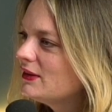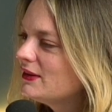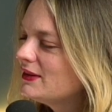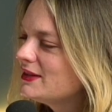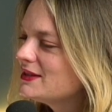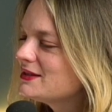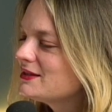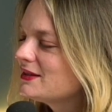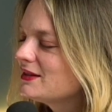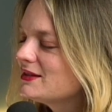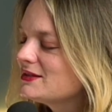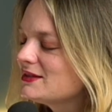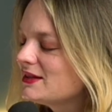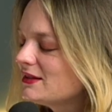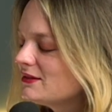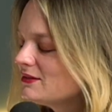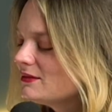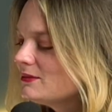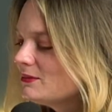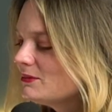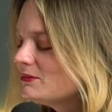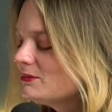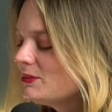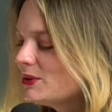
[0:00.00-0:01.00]
this is going to
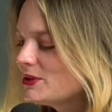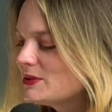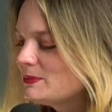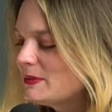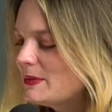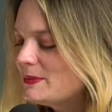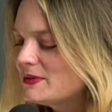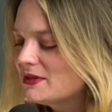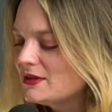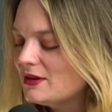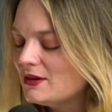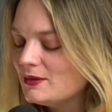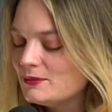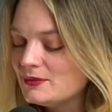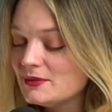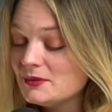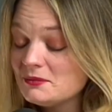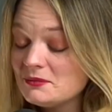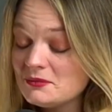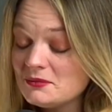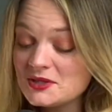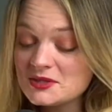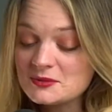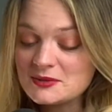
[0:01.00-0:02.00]
sound possibly bizarre,
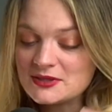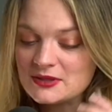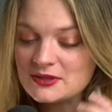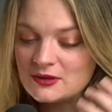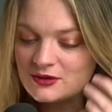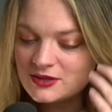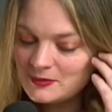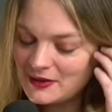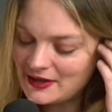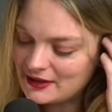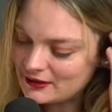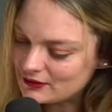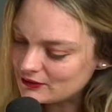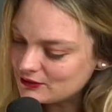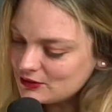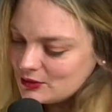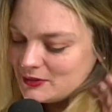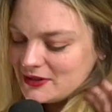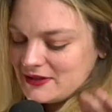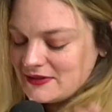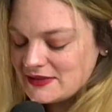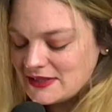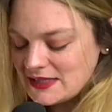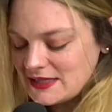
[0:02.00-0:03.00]
but possibly not, depending on your
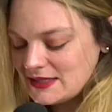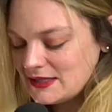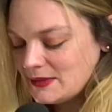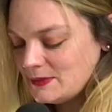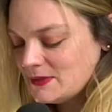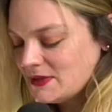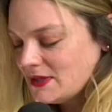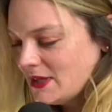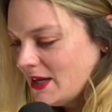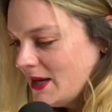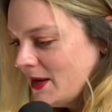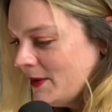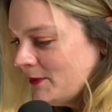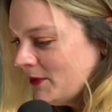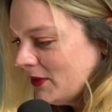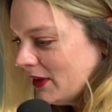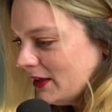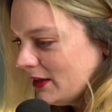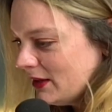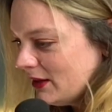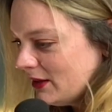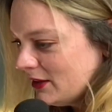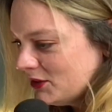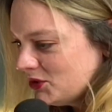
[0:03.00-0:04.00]
belief systems.
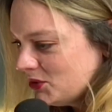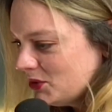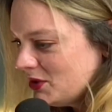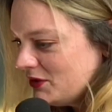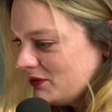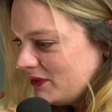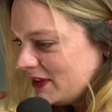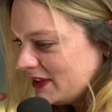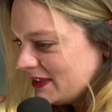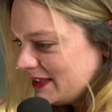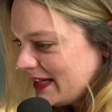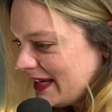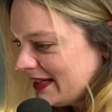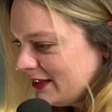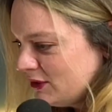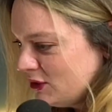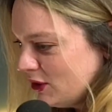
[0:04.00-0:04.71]
I sort of felt Dad